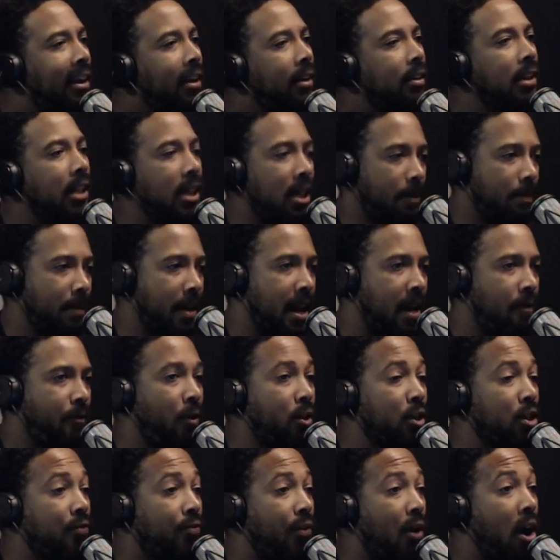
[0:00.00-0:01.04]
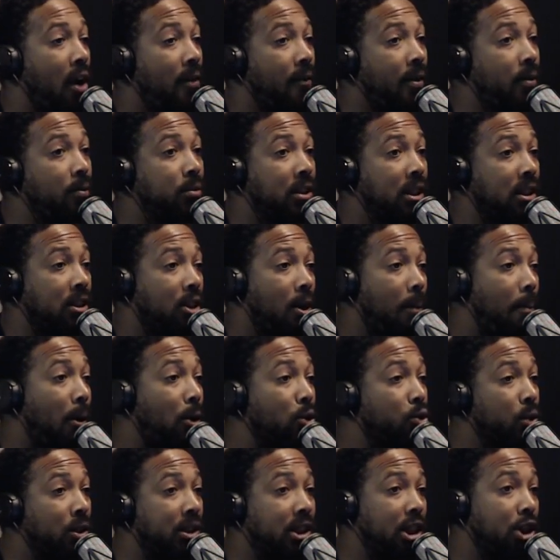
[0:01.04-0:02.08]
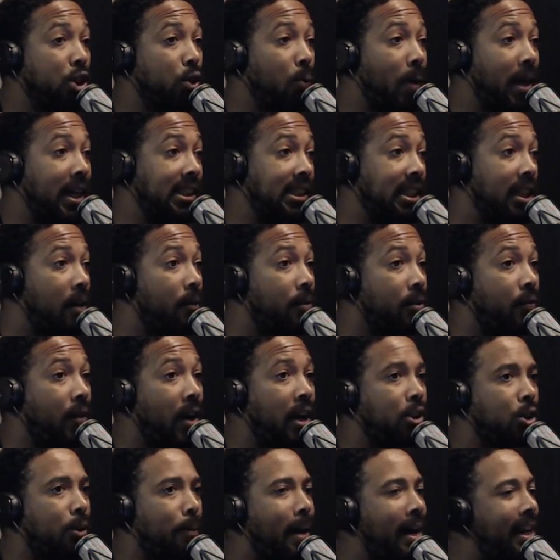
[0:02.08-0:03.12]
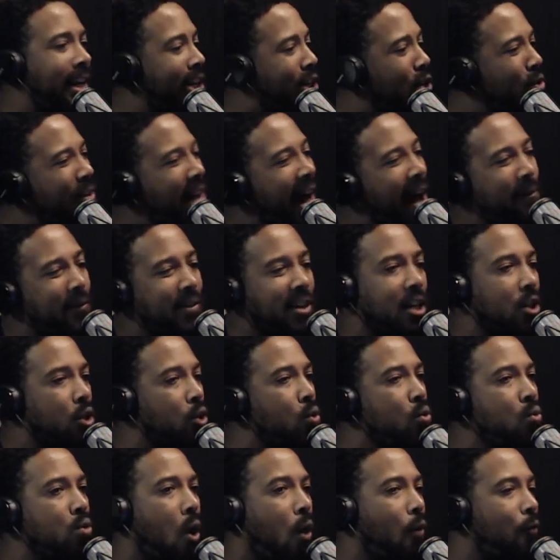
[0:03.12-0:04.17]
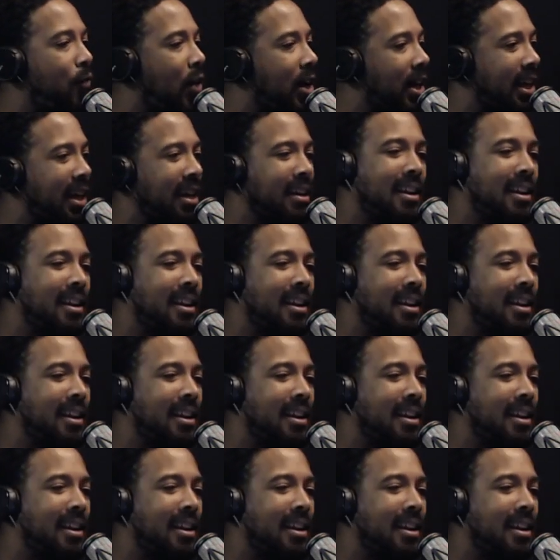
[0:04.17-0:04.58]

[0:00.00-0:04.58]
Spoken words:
Look, man, first of all, if it was a tumultuous situation, it was very traumatic, you're not finna do no fucking